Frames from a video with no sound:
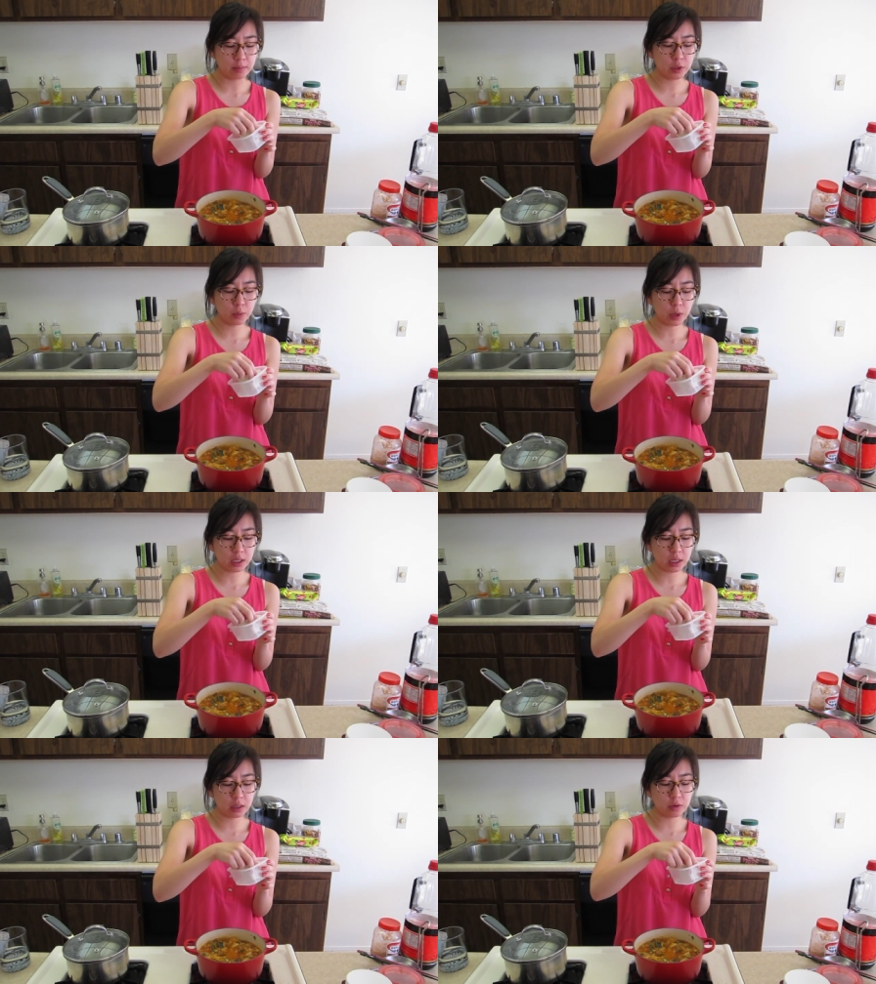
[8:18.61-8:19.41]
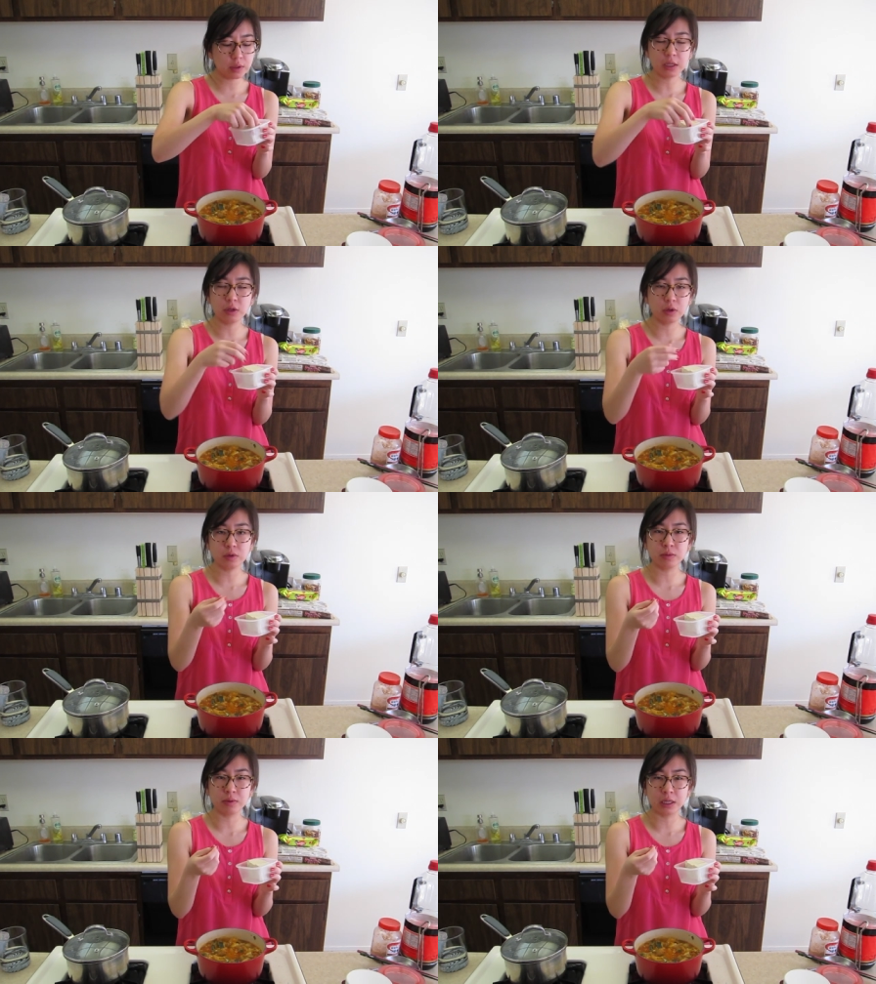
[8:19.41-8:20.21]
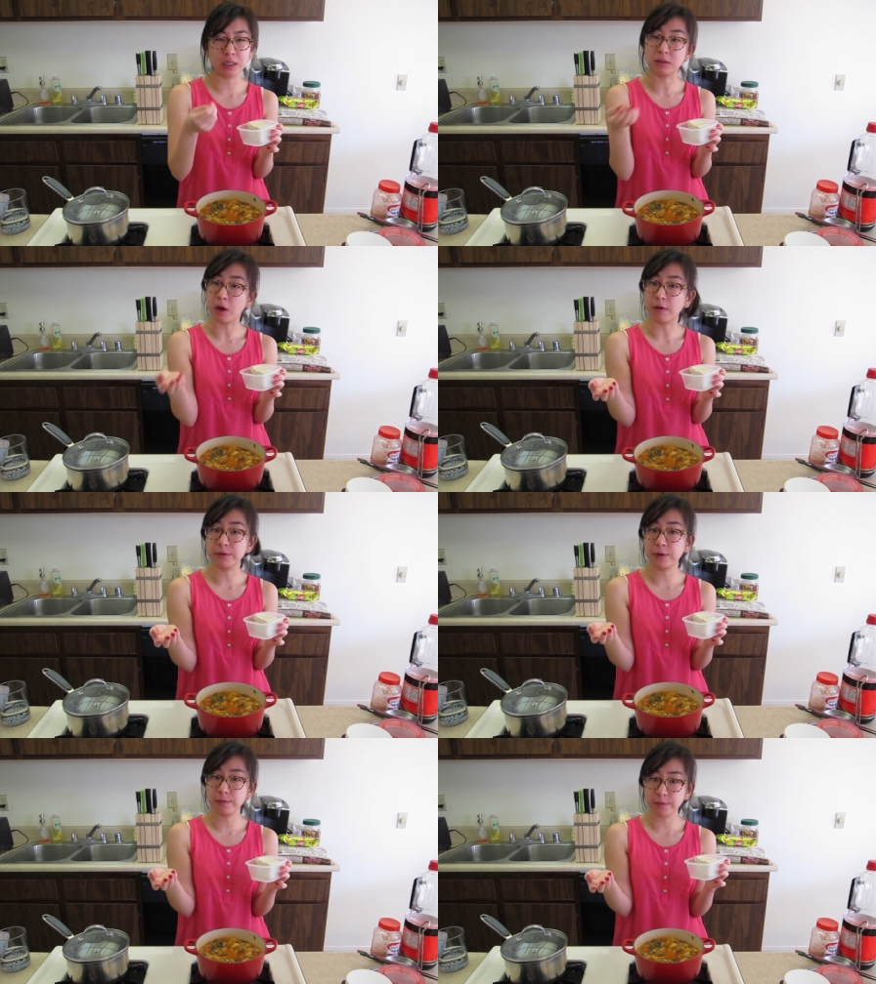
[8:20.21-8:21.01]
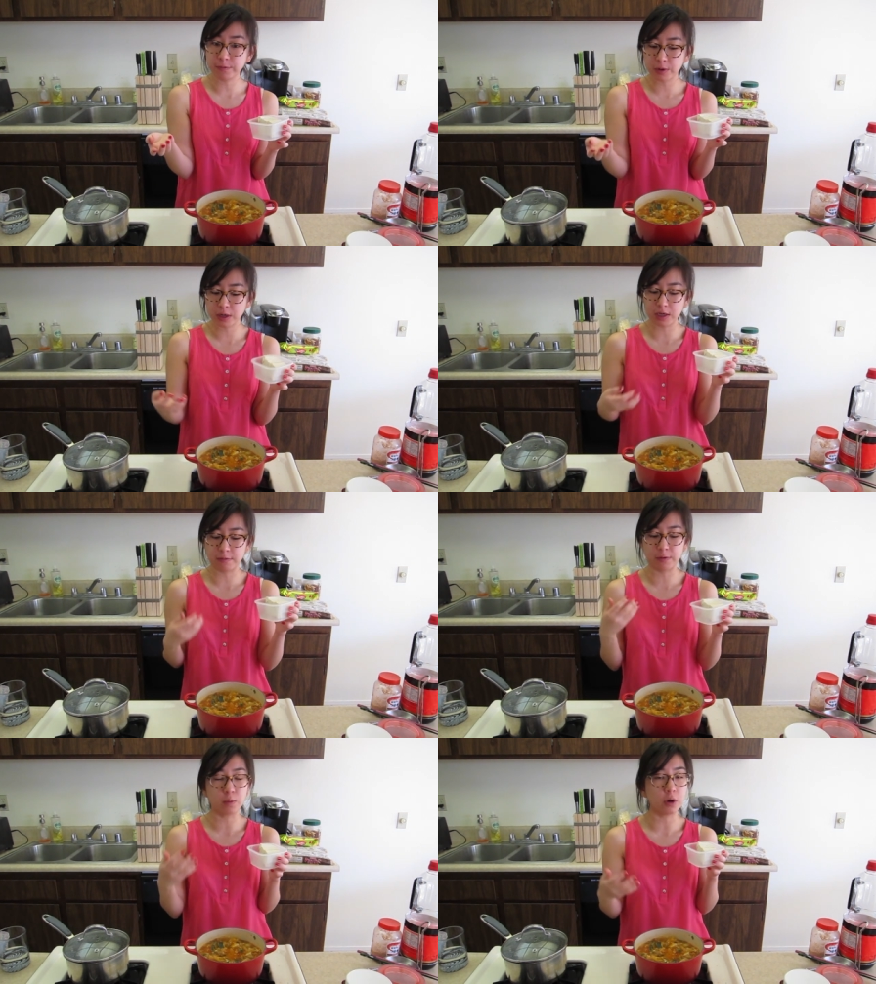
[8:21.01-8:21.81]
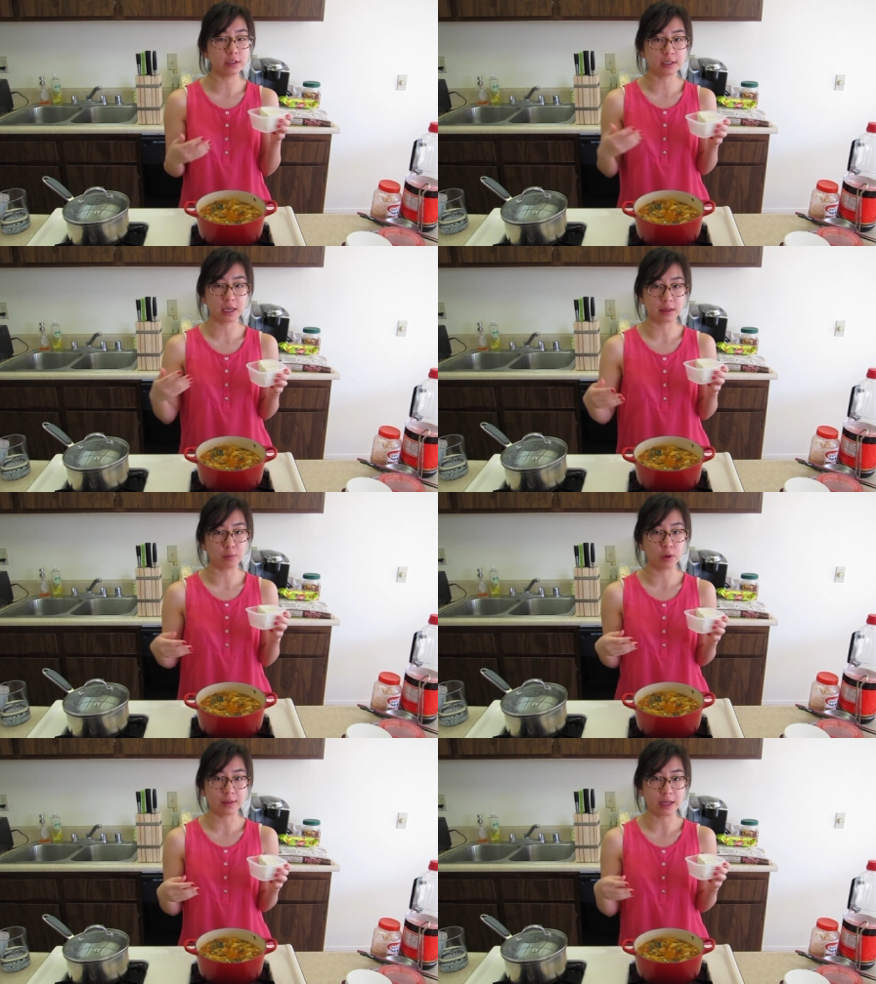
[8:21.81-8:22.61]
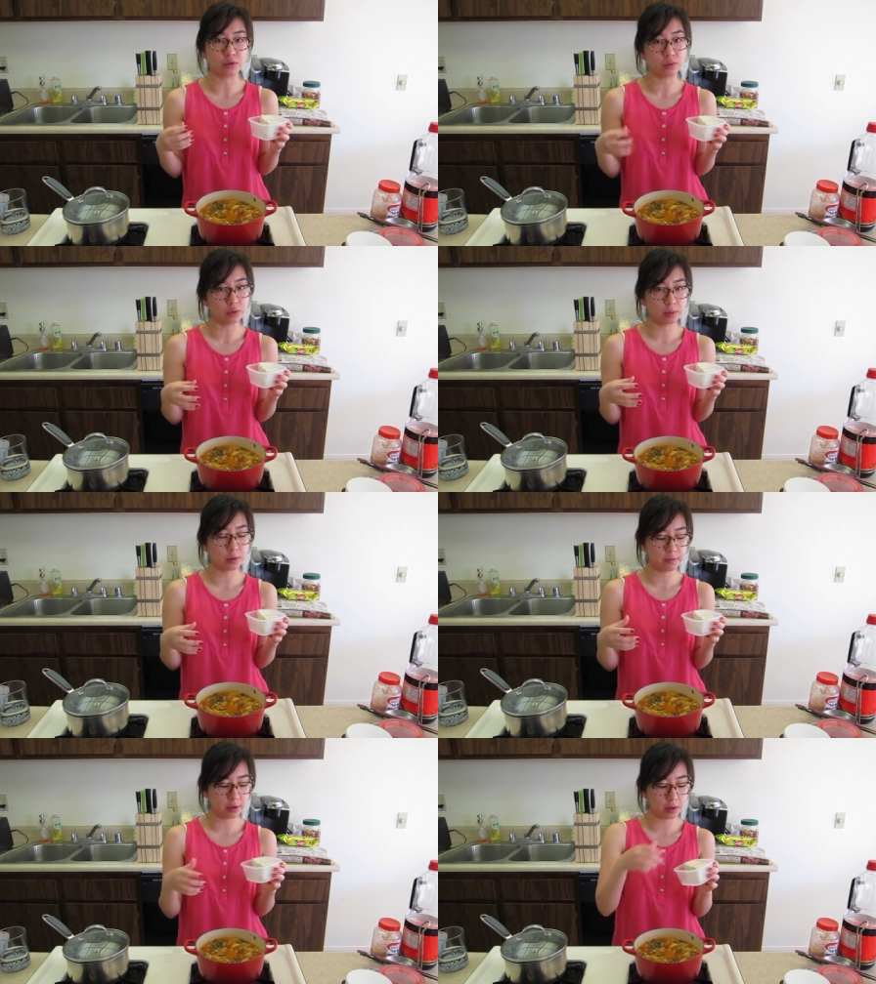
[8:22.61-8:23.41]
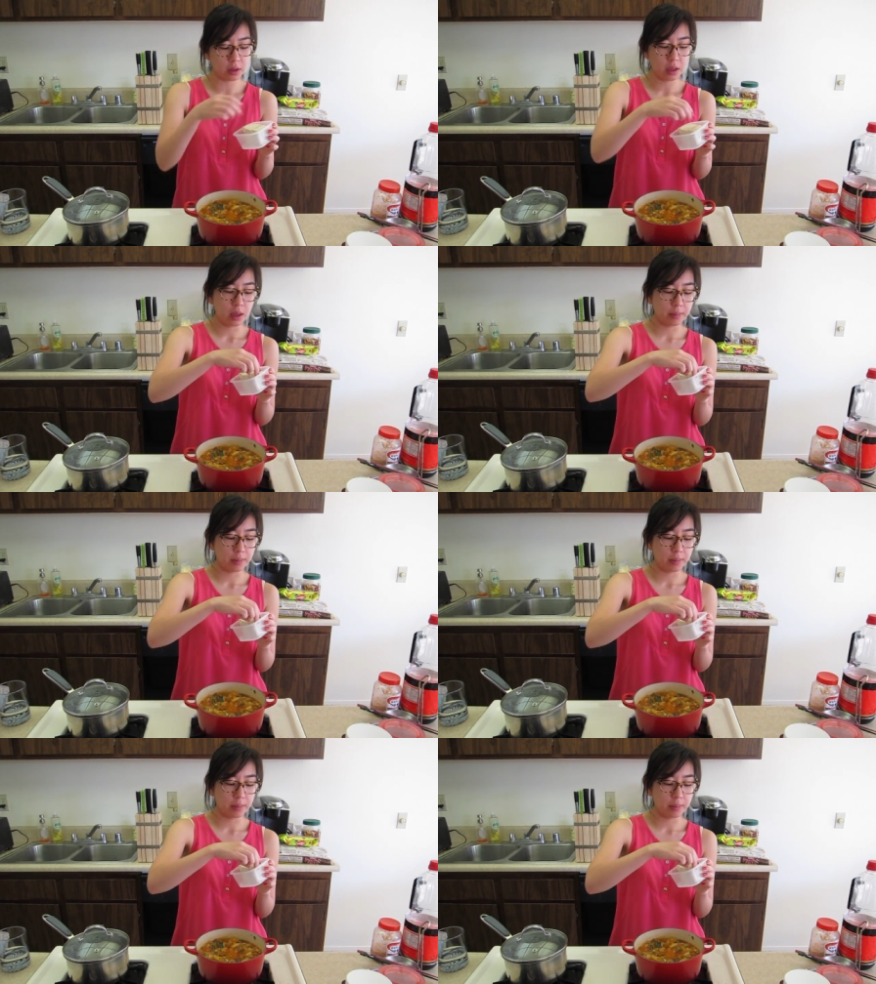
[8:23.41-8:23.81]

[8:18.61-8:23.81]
You can use really soft tofu for it if you want to get more of that sundubu feel,